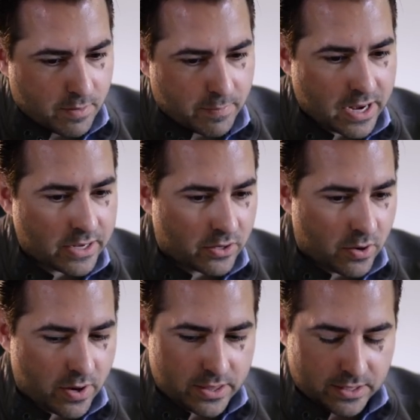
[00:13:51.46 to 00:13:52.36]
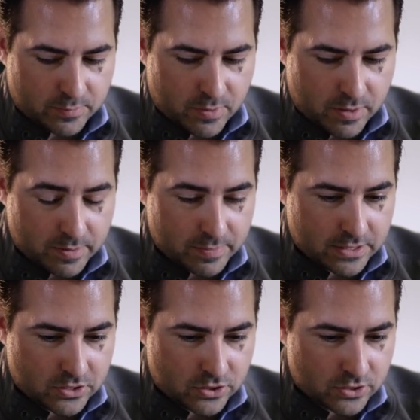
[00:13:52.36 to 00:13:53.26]
But I don't know. I think it's probably
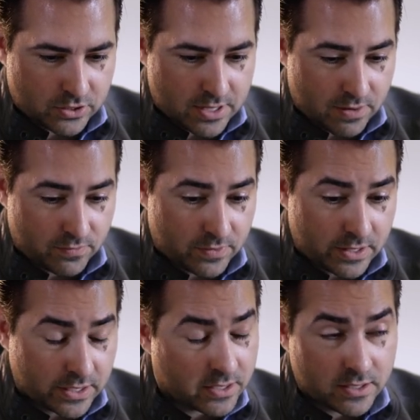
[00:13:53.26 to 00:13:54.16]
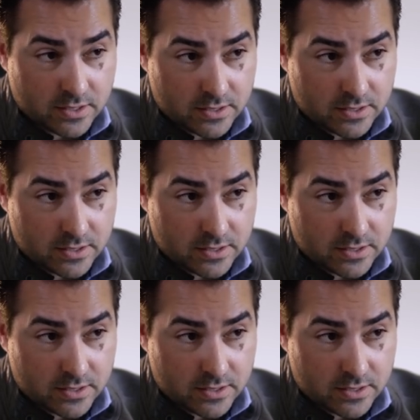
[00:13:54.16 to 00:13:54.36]
because she's just not funny.